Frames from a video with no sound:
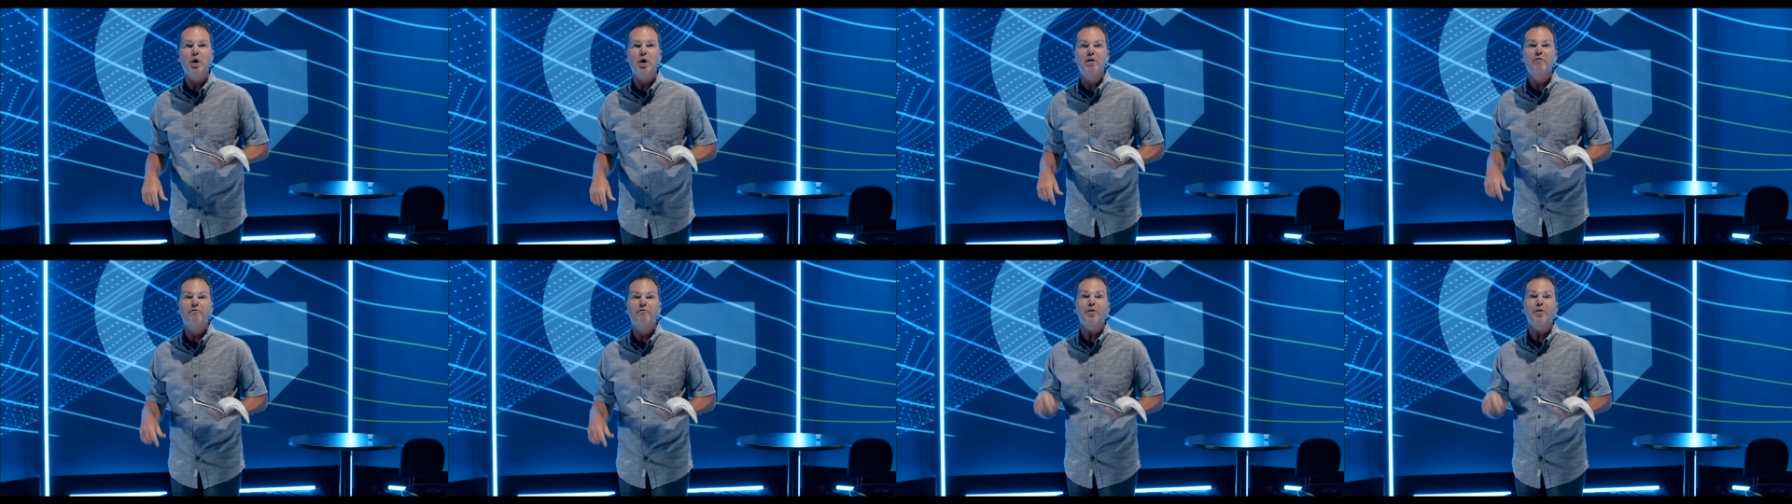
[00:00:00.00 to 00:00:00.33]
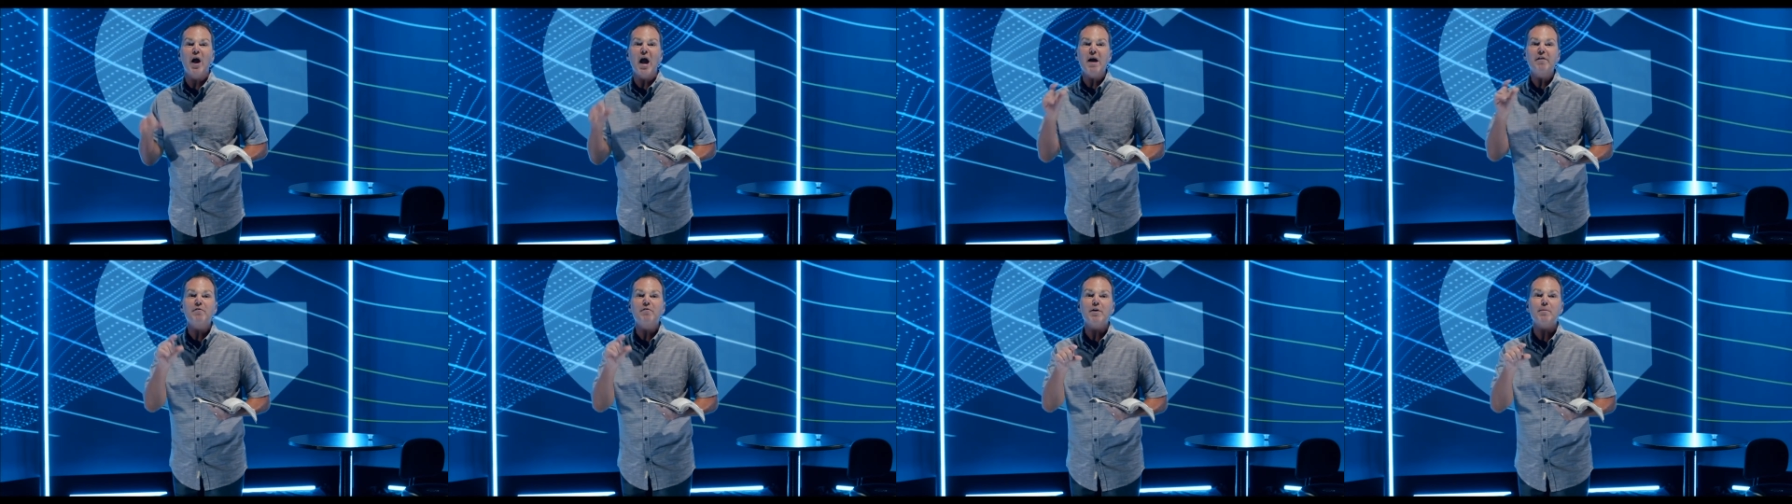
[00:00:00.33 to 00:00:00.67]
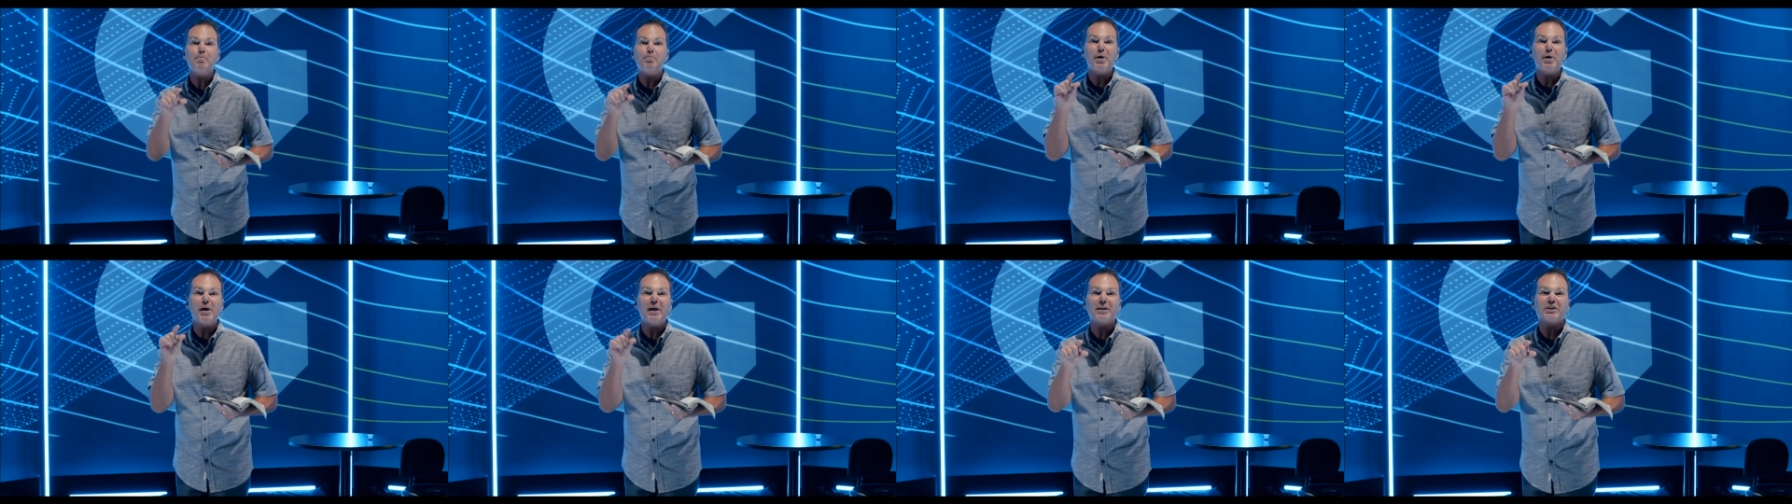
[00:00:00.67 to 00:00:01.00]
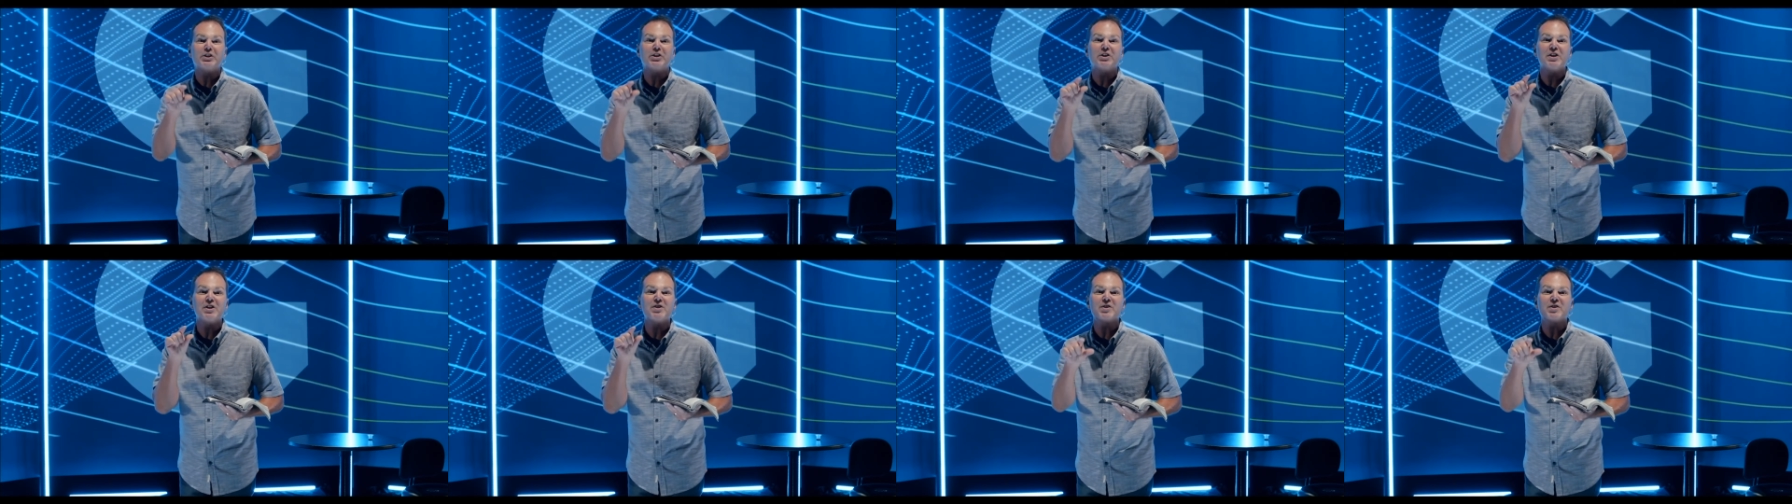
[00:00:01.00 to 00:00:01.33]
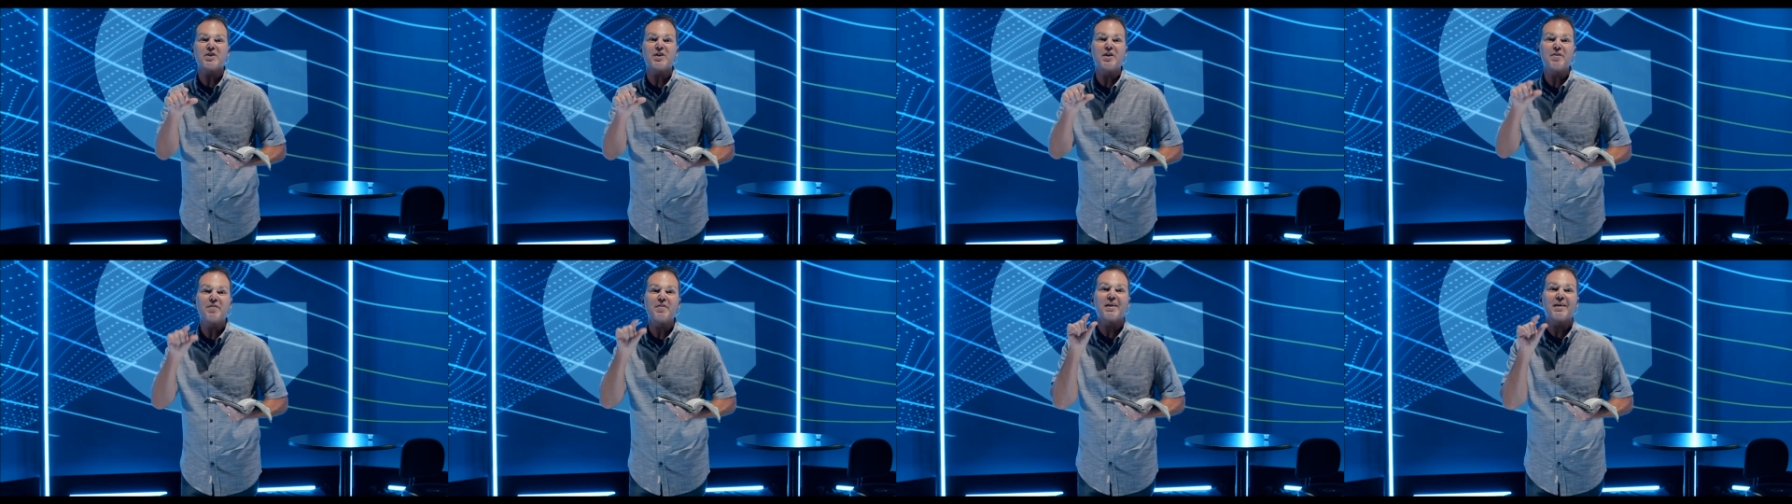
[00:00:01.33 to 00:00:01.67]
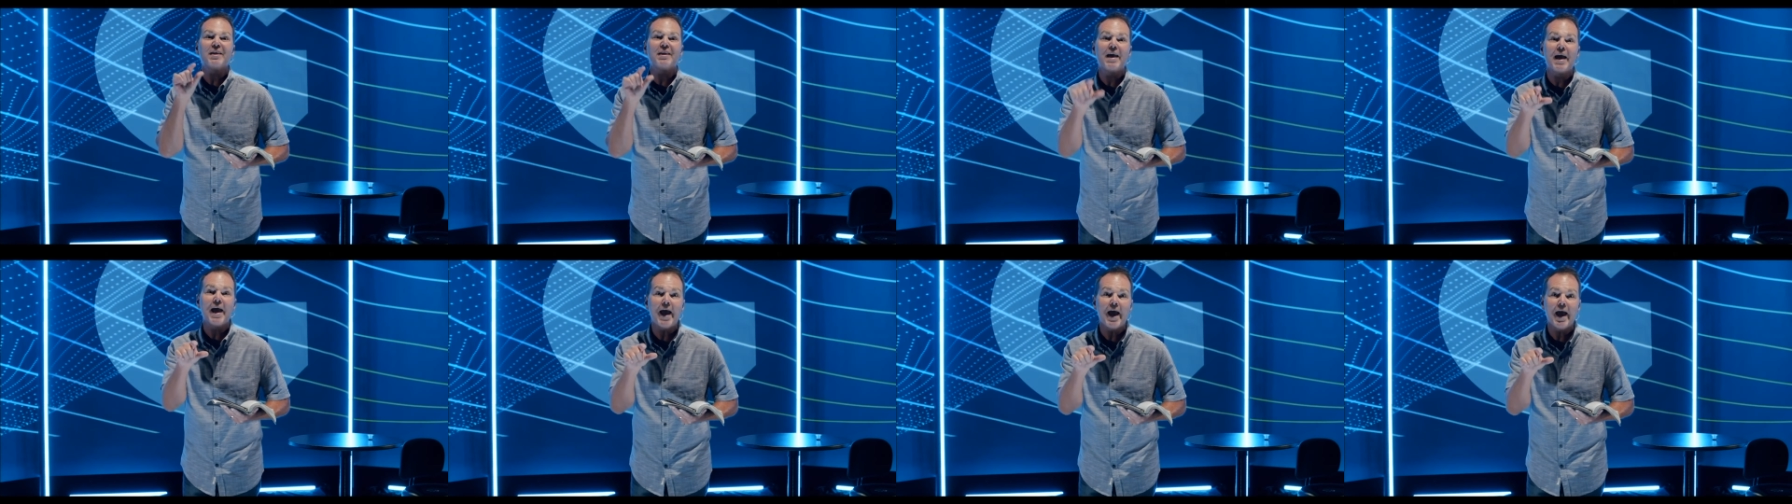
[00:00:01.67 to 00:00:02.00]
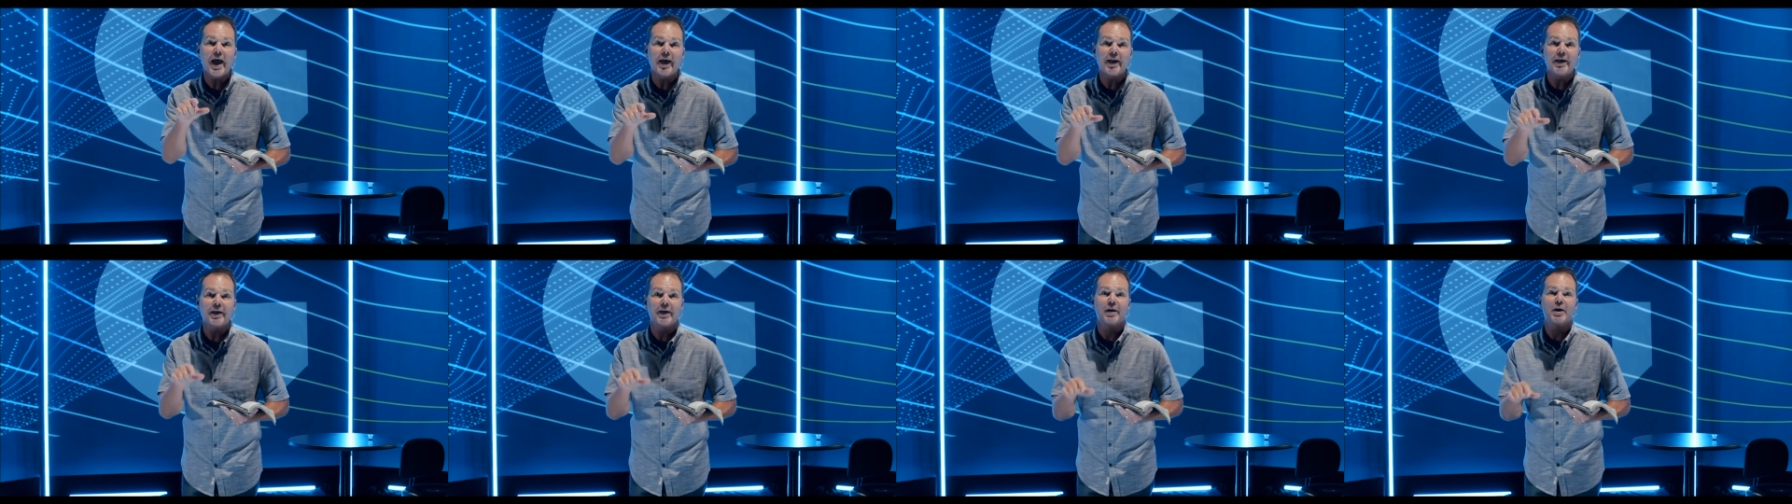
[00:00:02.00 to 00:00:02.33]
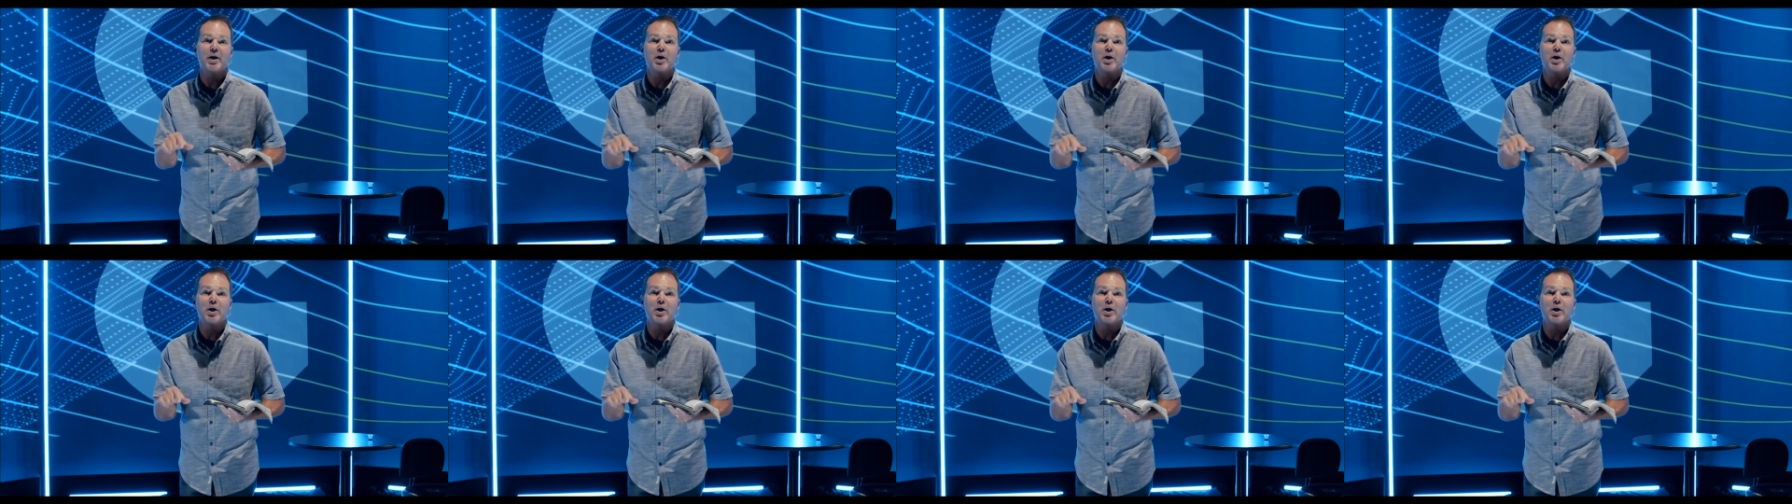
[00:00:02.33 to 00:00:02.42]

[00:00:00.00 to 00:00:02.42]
For every peach that's in the can,